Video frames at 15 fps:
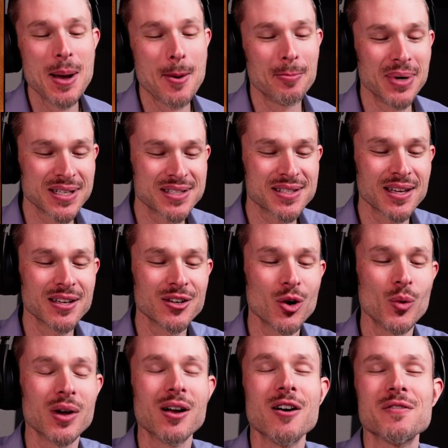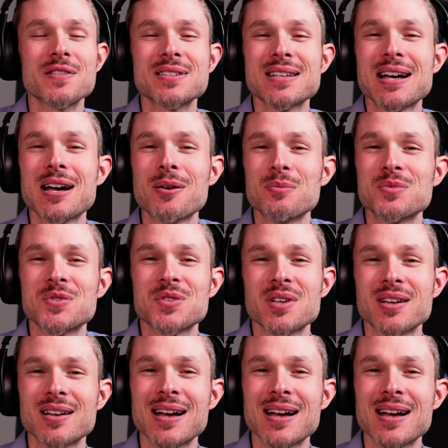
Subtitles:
But you know what? Oftentimes